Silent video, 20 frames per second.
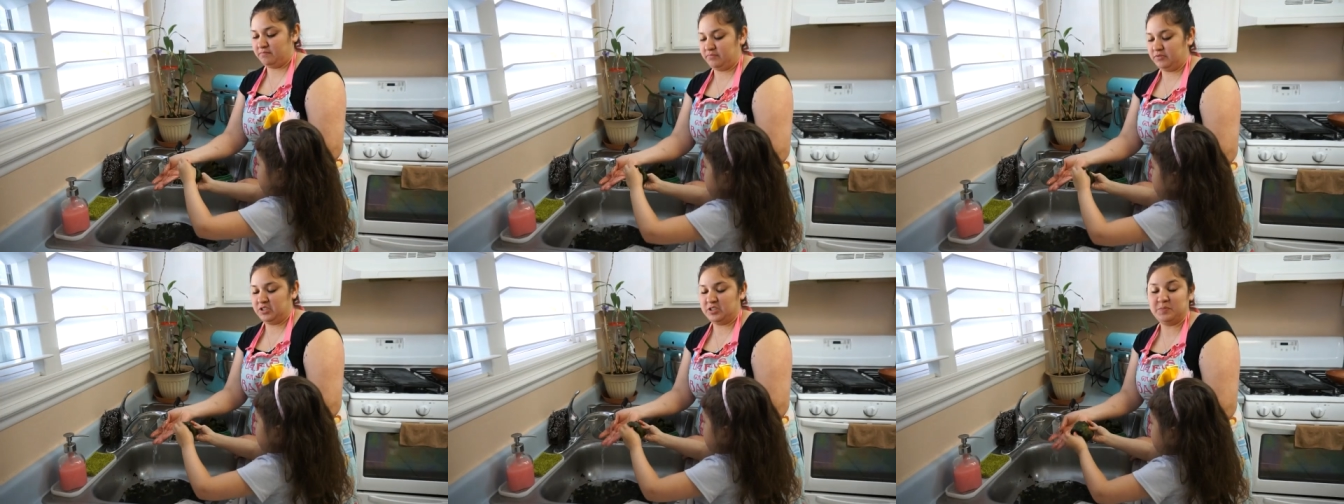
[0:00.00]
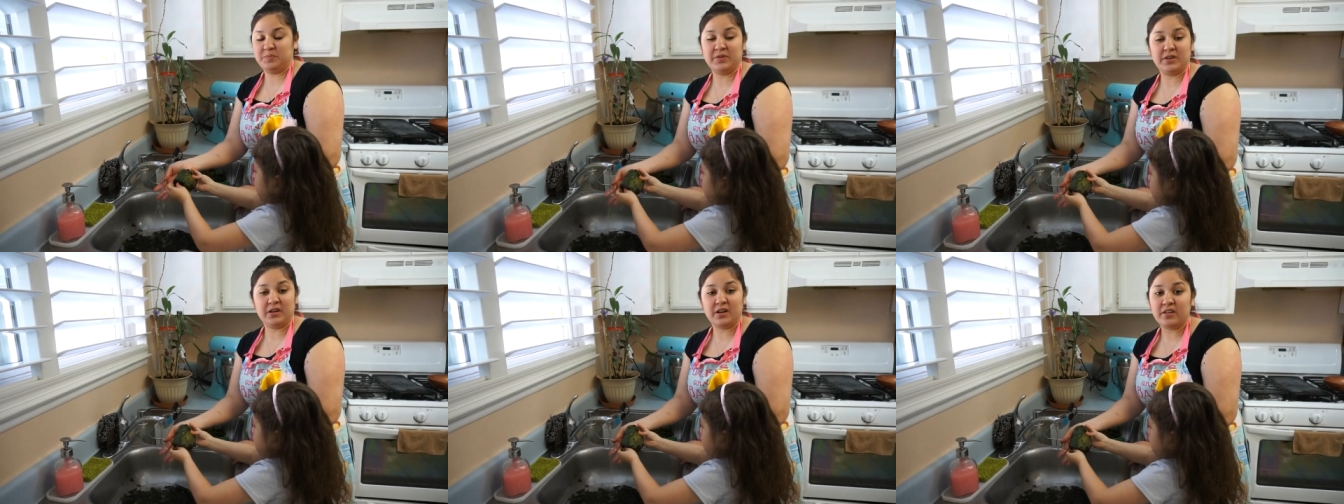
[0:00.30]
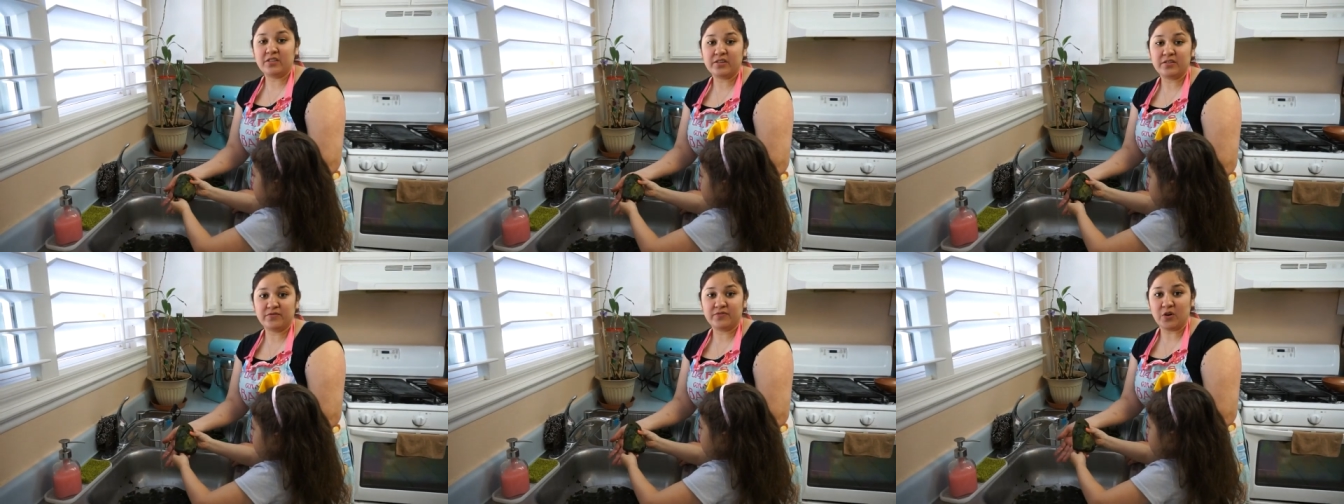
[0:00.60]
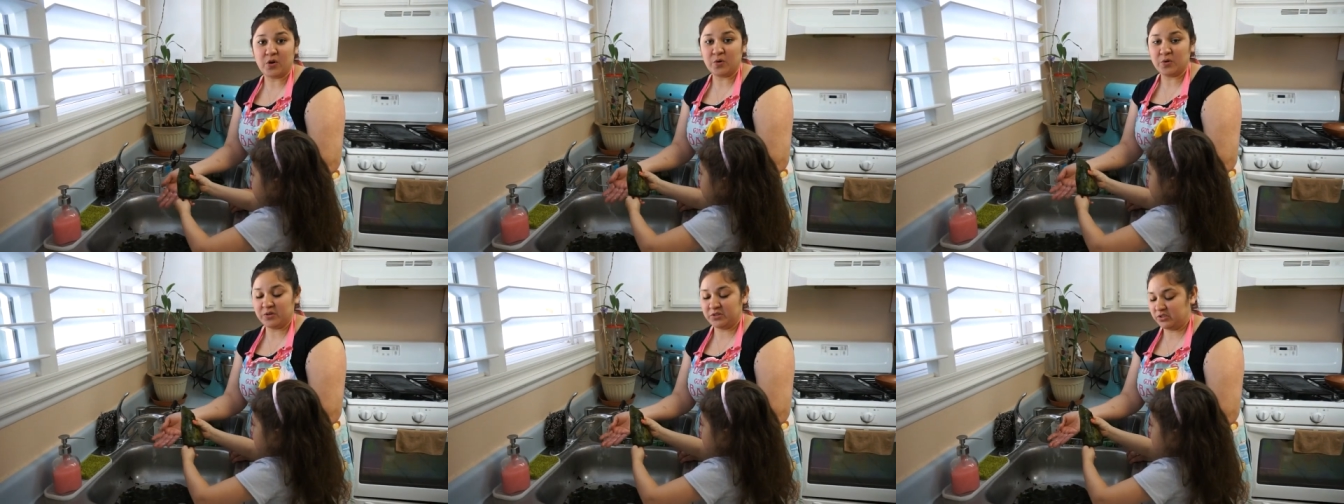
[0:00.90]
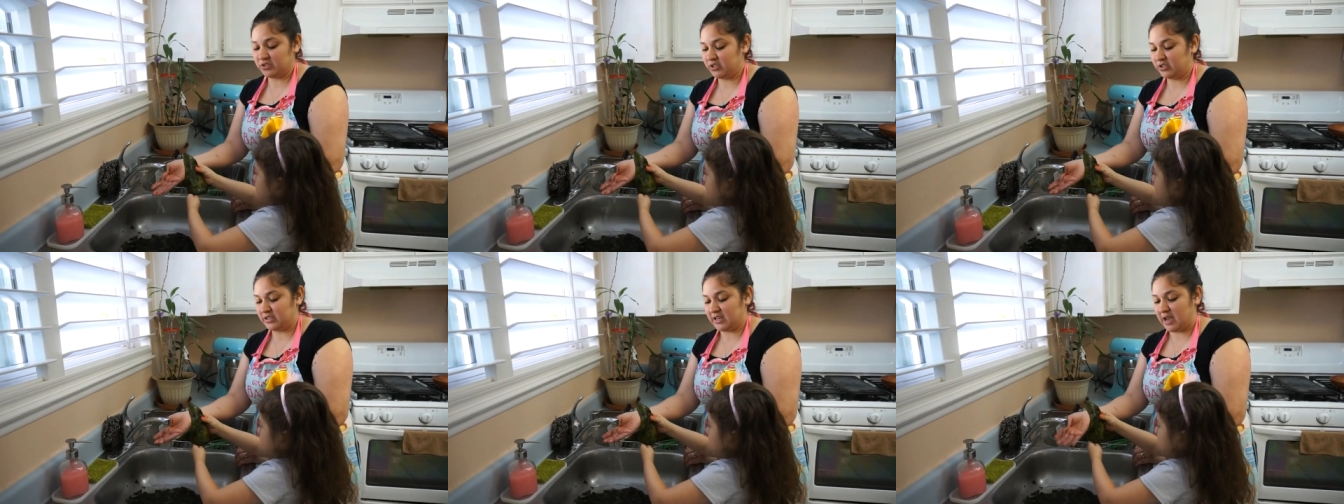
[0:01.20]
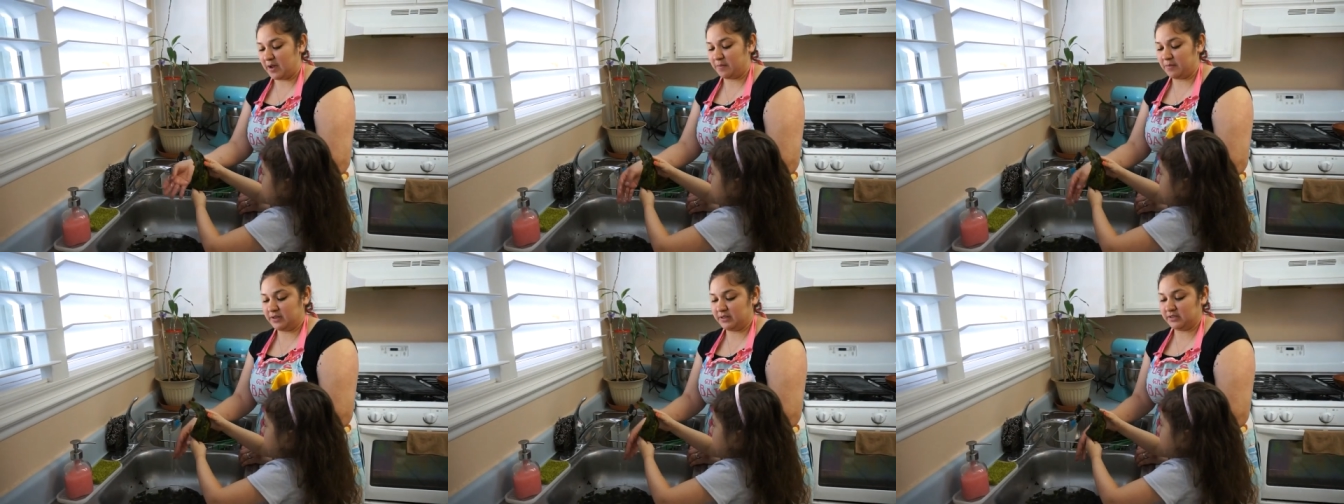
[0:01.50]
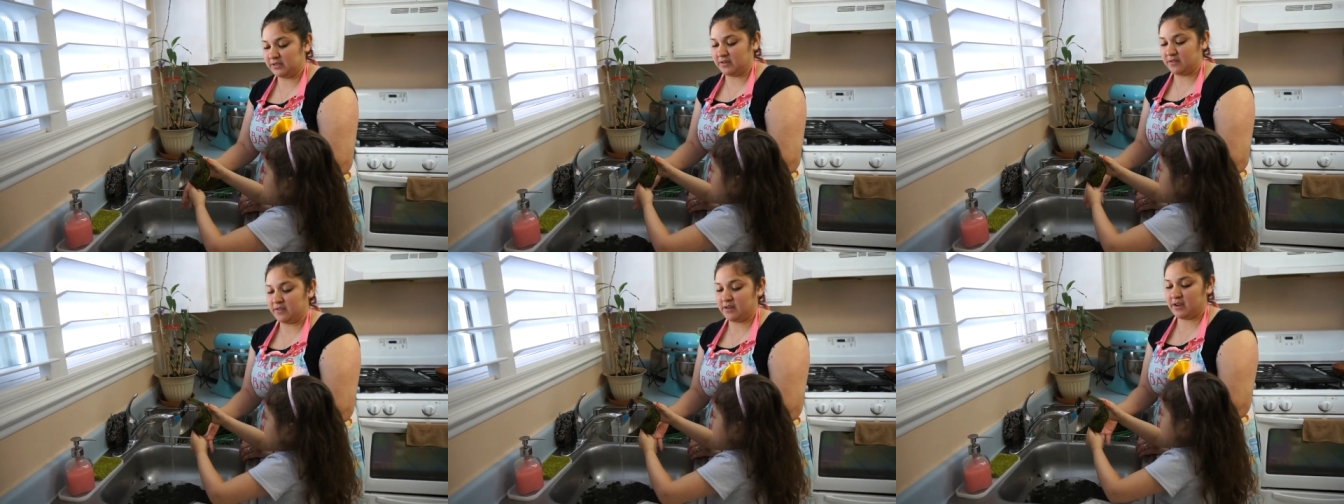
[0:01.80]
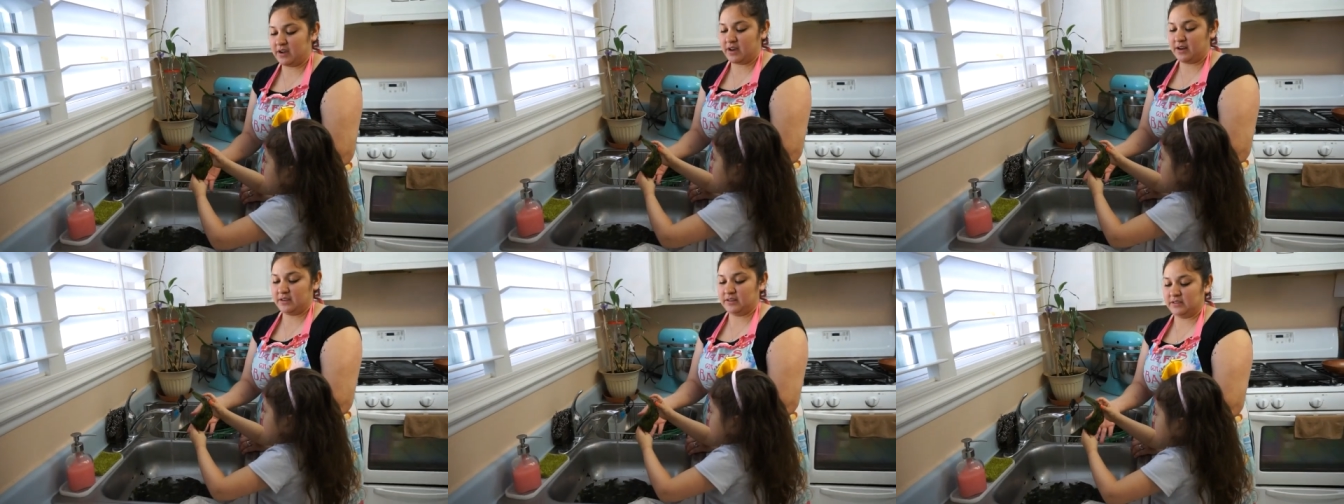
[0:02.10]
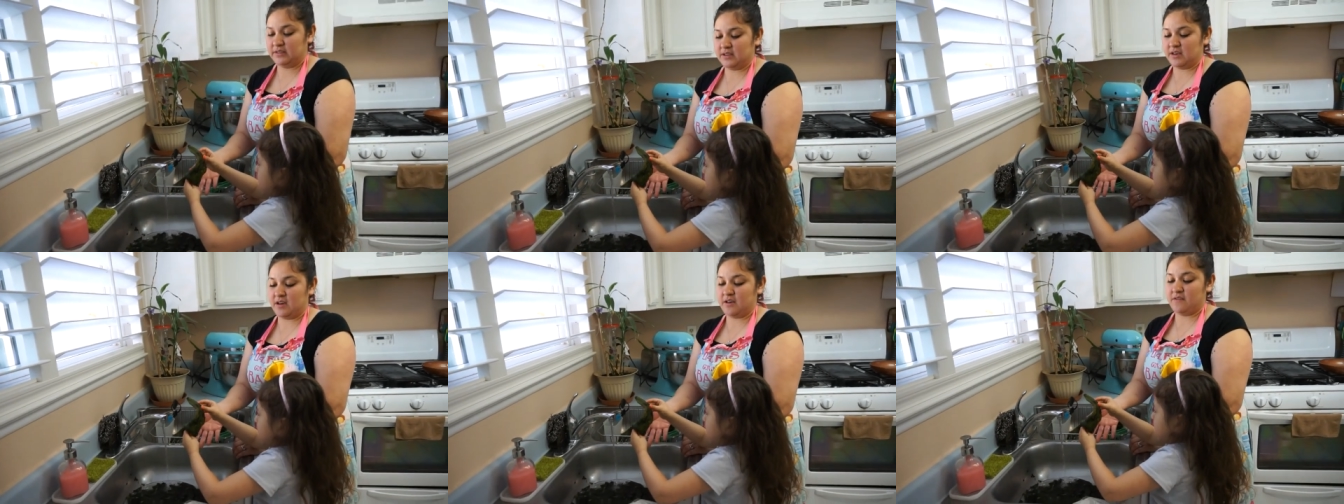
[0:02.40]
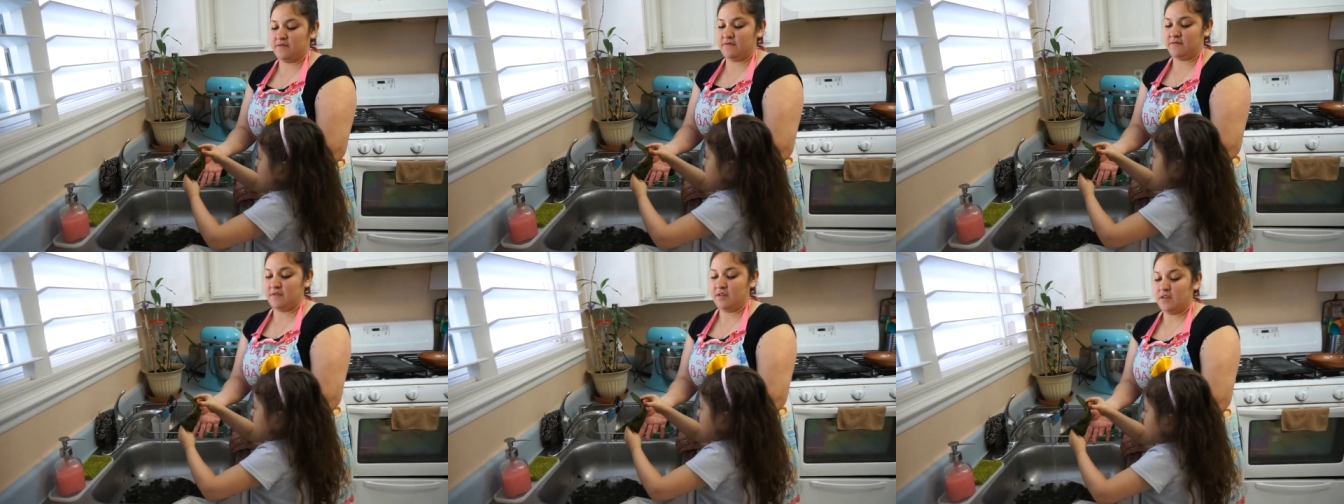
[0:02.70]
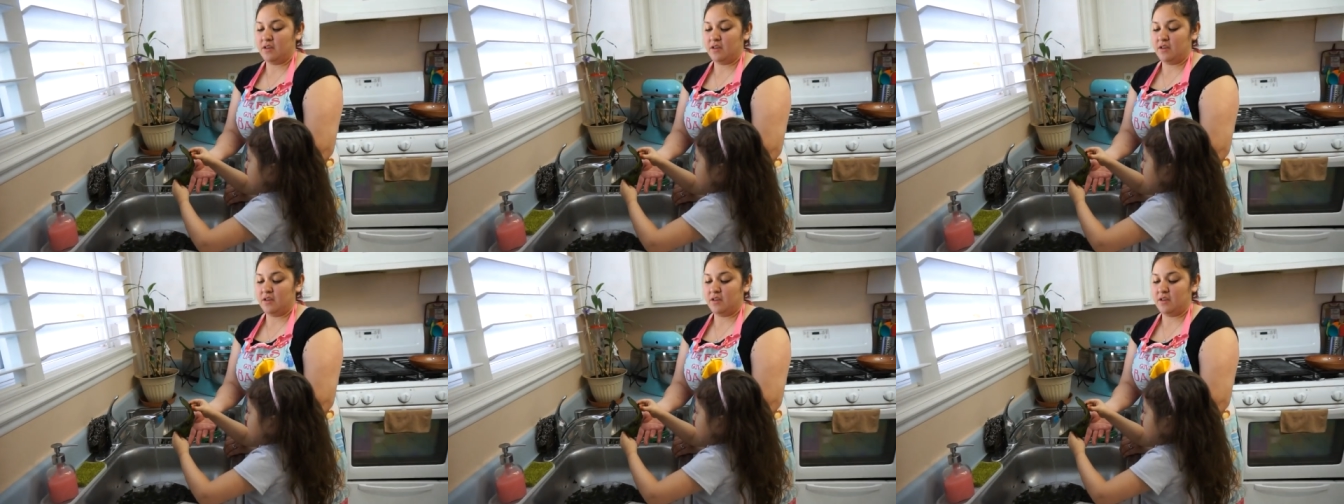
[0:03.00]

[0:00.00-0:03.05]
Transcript: just being on their phones or tablets, all that kind of stuff.